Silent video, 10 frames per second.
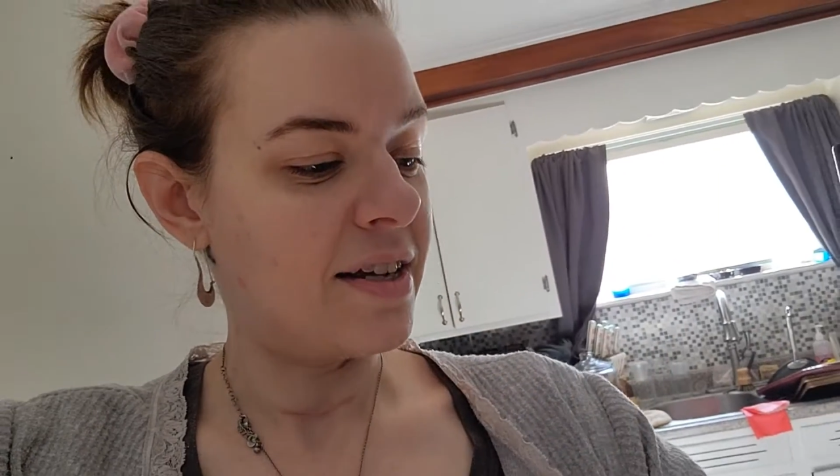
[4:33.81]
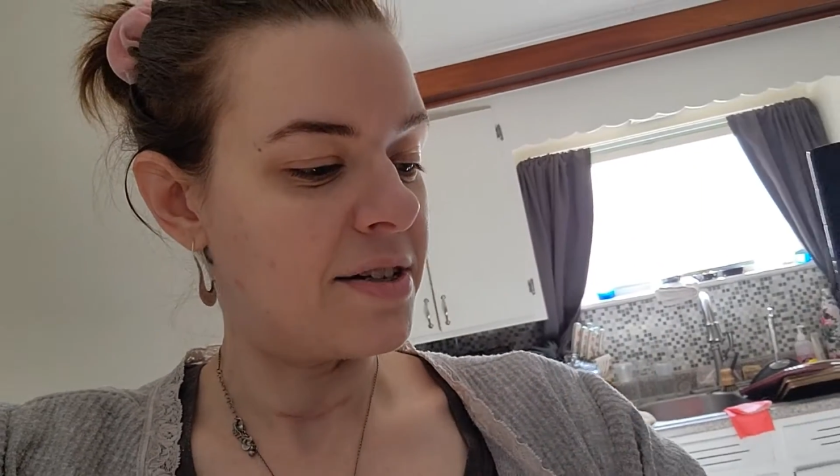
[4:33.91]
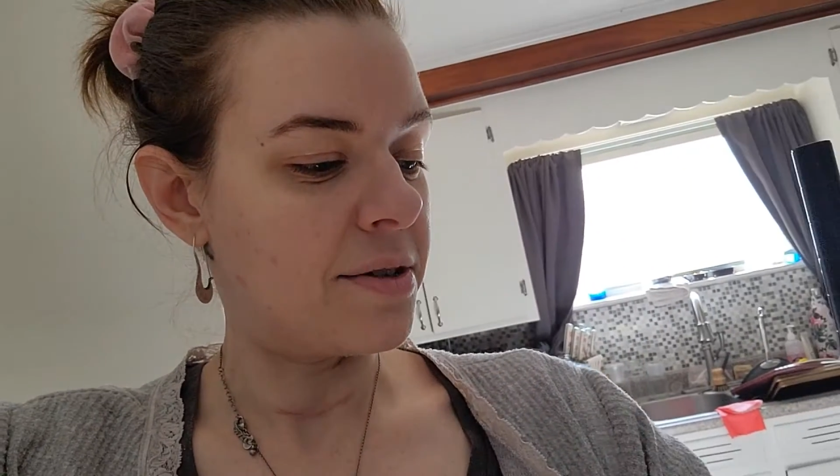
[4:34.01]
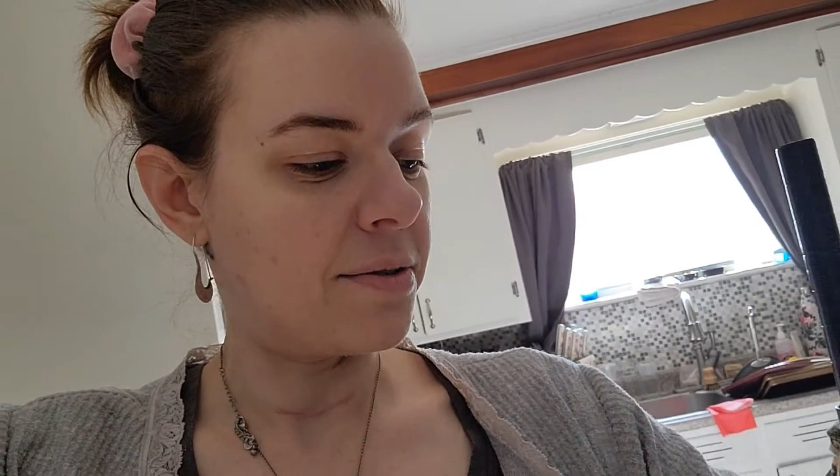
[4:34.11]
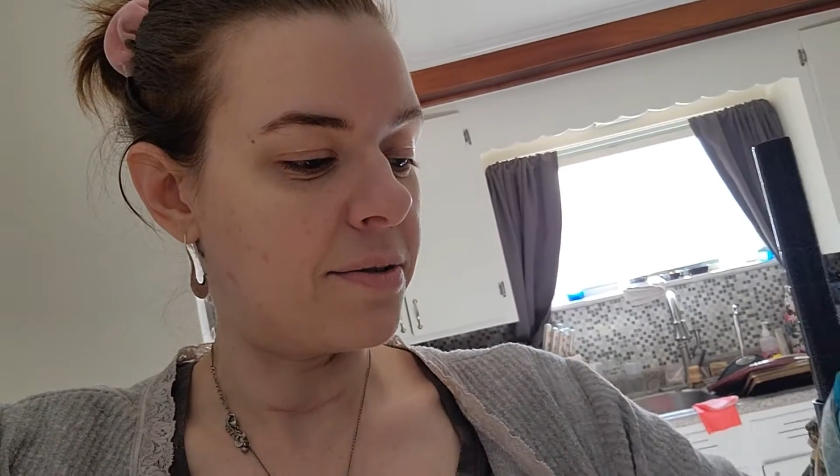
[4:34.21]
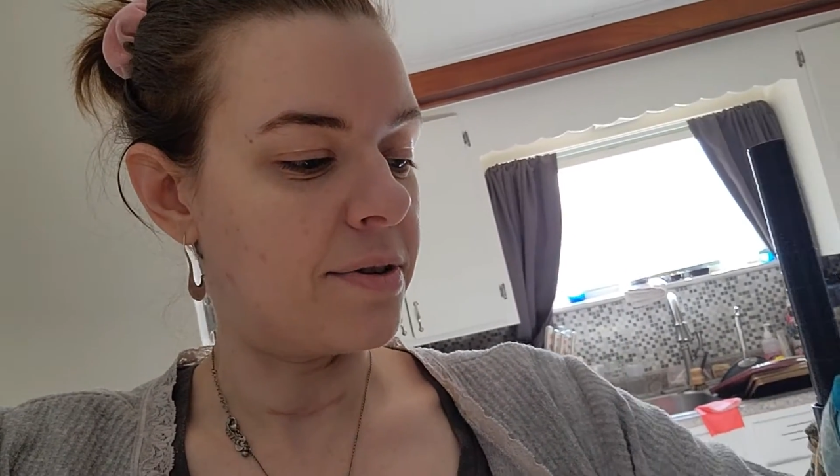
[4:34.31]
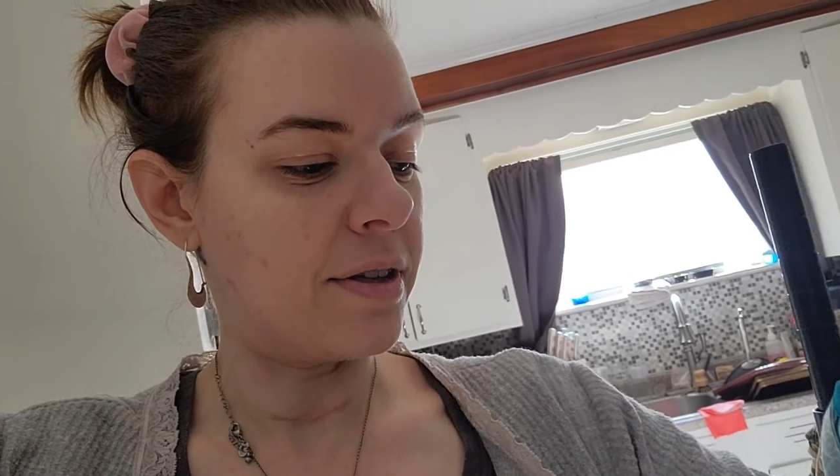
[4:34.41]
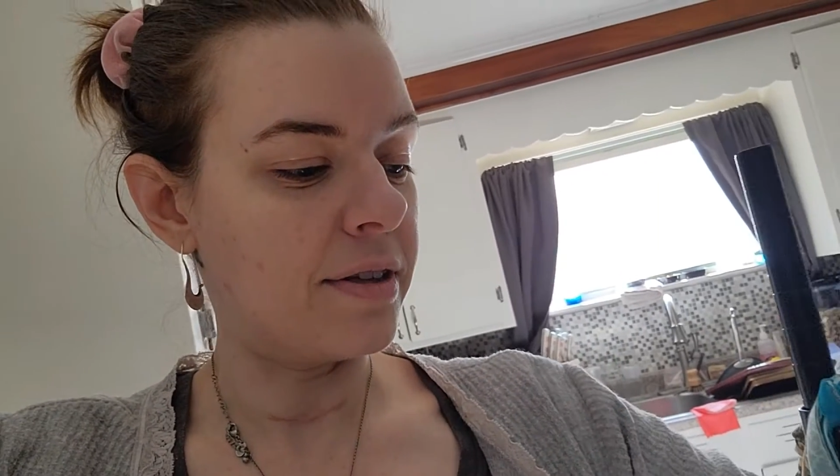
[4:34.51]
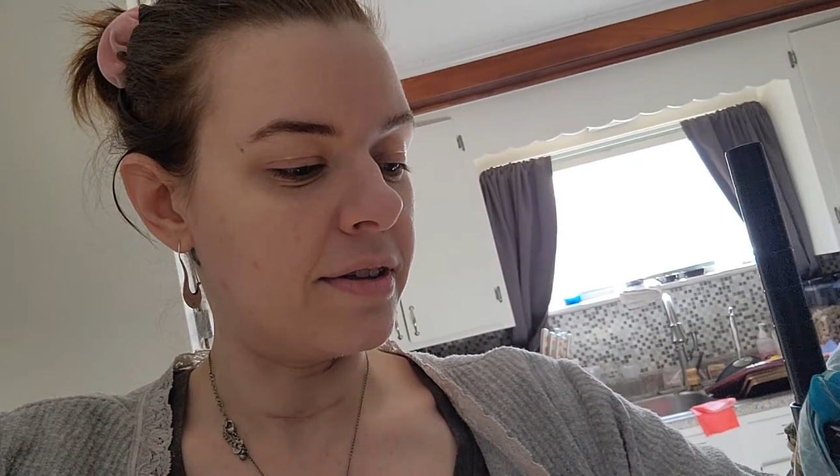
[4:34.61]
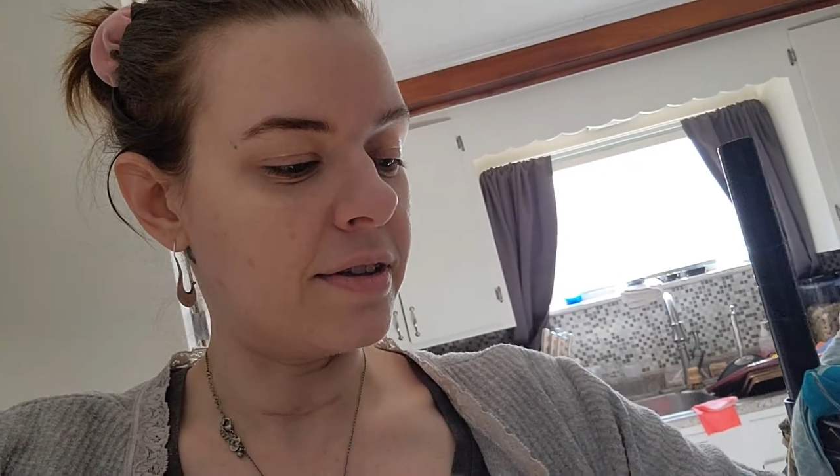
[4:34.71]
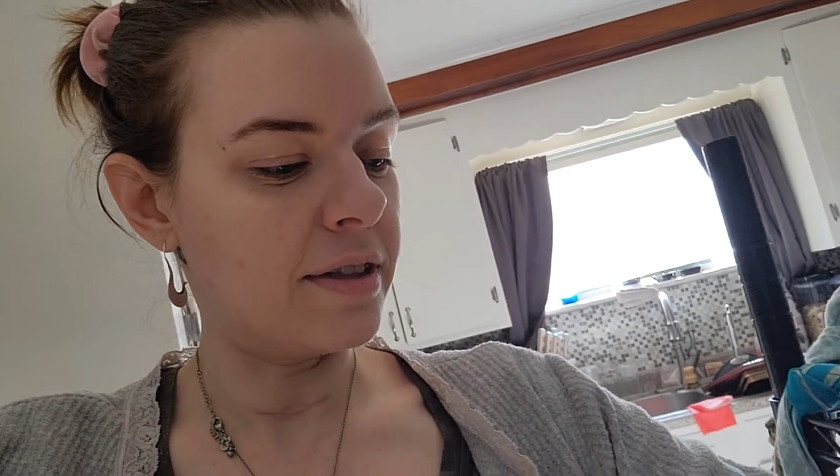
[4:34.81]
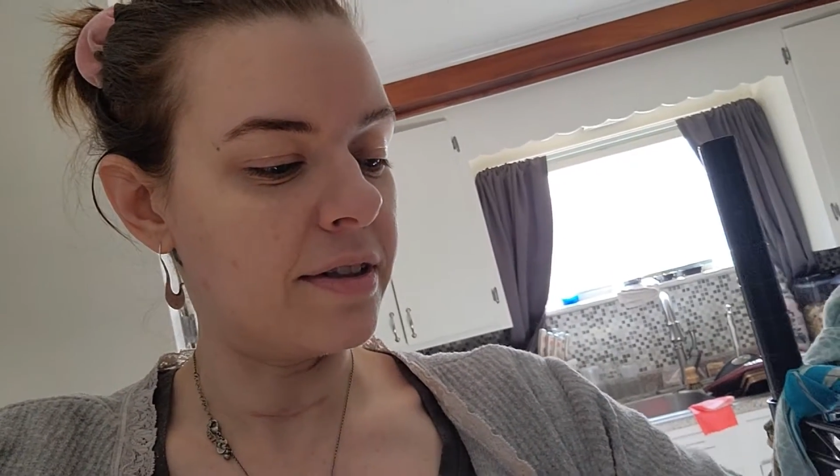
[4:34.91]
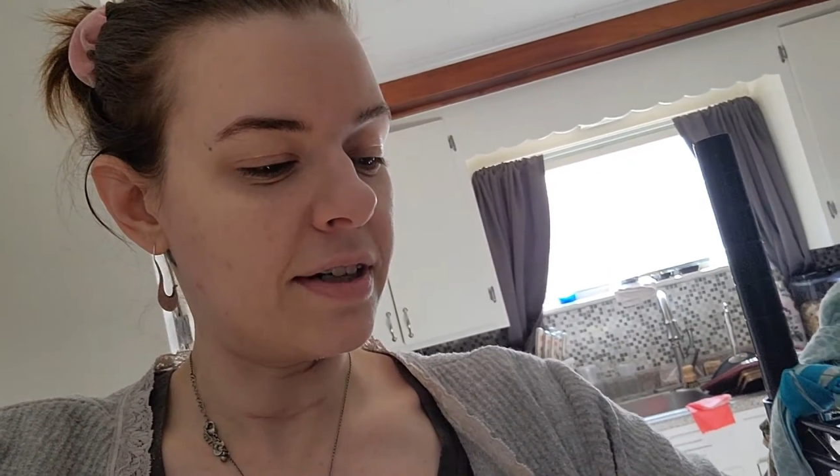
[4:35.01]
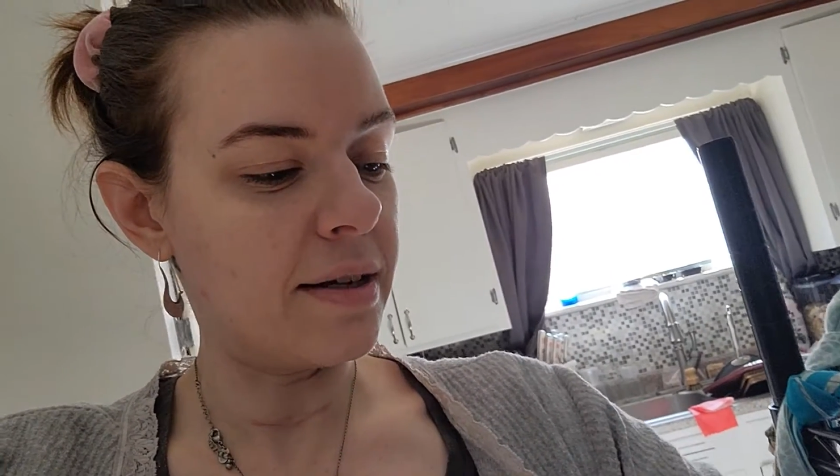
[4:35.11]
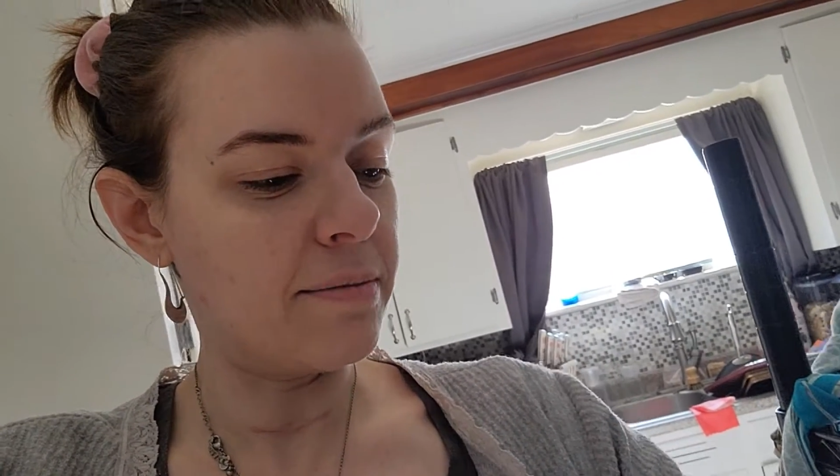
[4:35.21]
So the
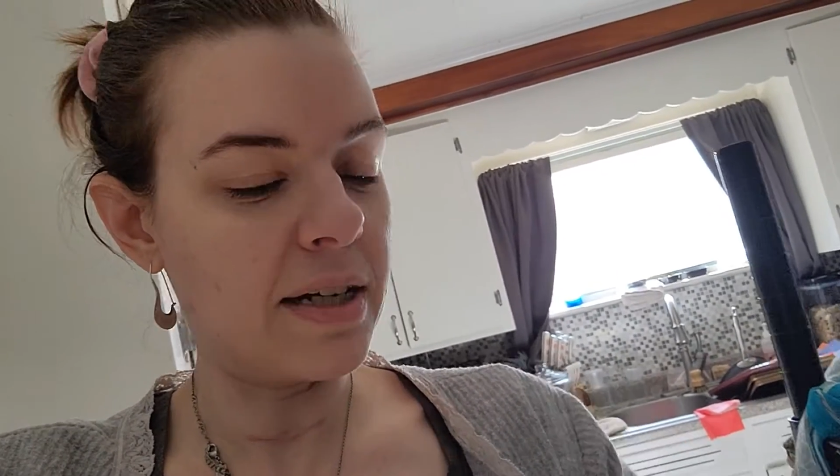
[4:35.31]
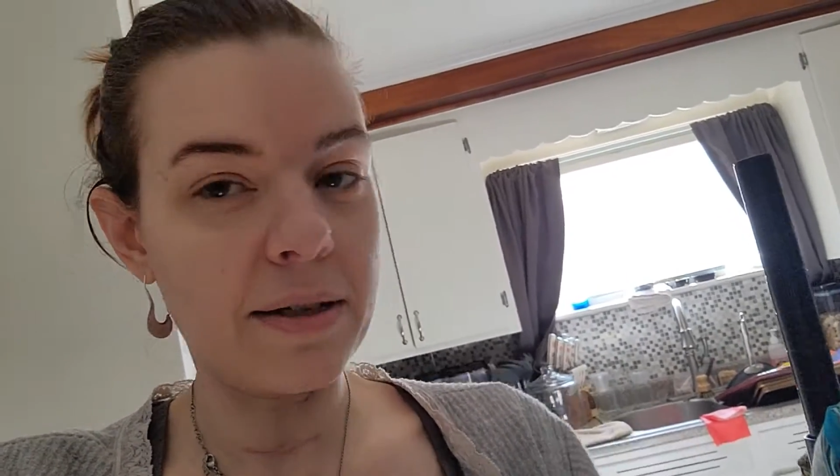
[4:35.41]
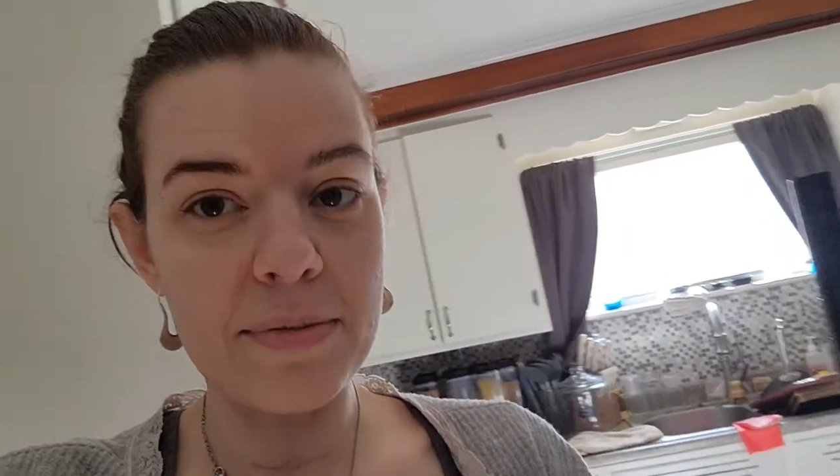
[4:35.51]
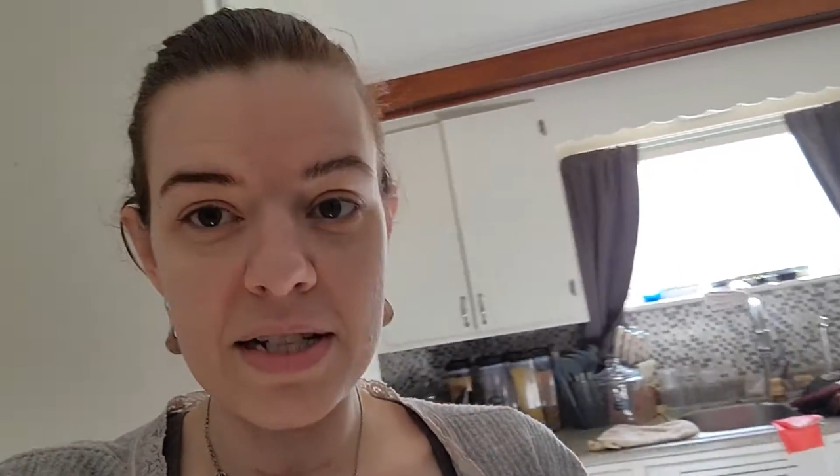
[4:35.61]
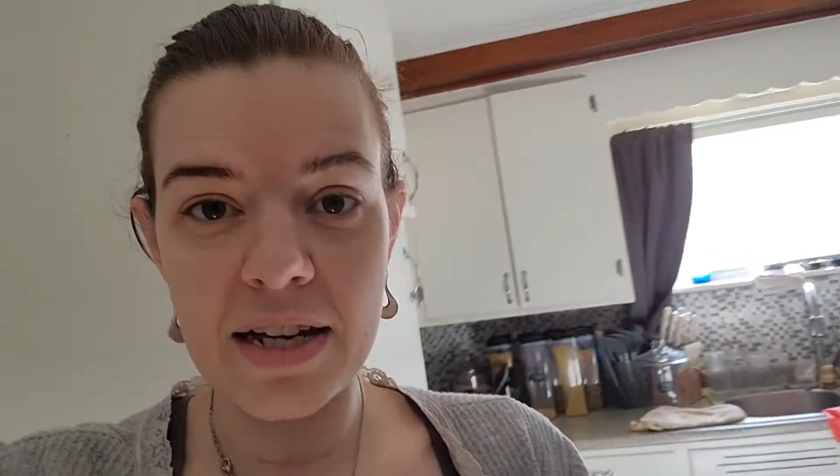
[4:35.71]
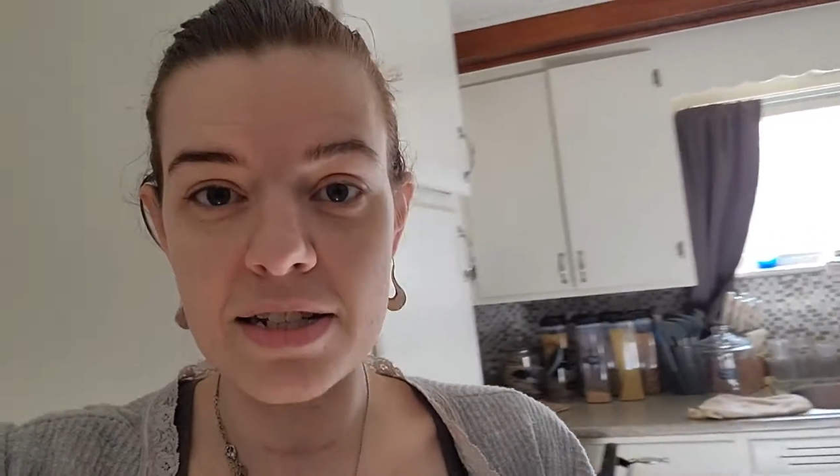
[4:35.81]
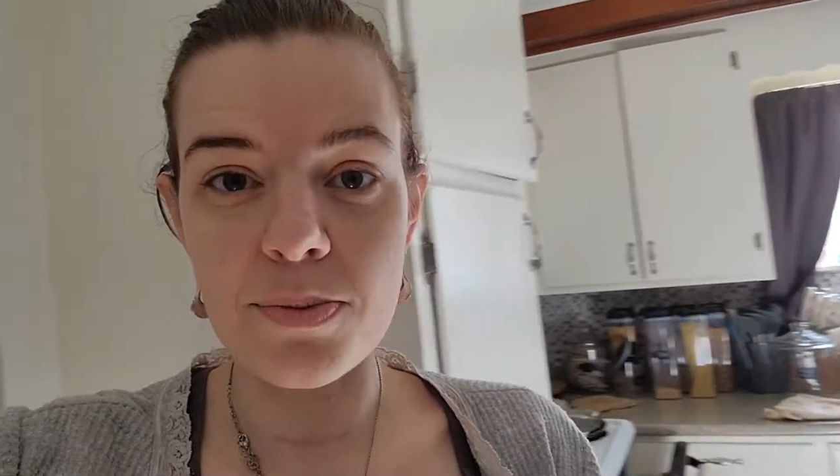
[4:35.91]
little and medium-sized